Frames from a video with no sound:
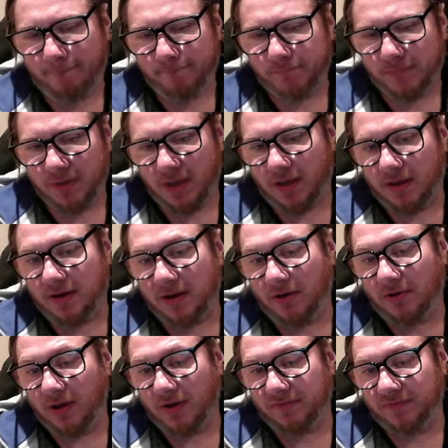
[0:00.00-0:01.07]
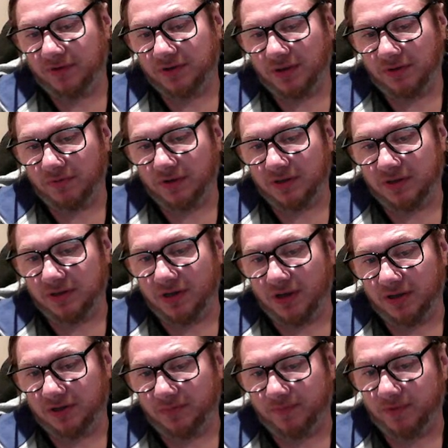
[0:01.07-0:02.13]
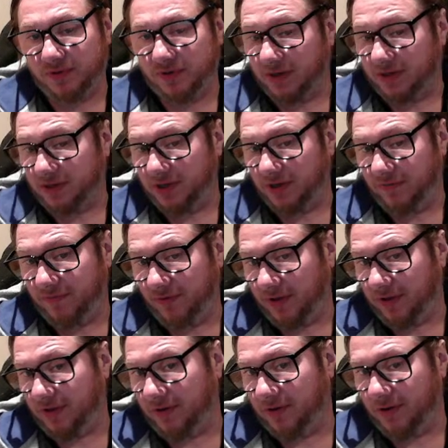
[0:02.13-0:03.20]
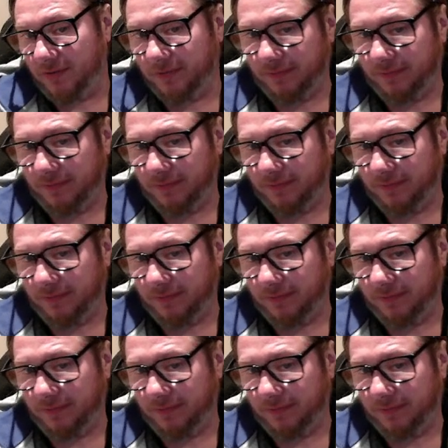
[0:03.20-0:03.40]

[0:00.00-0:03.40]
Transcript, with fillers: Yeah, and now you have to stay with this guy to protect C3. There you go.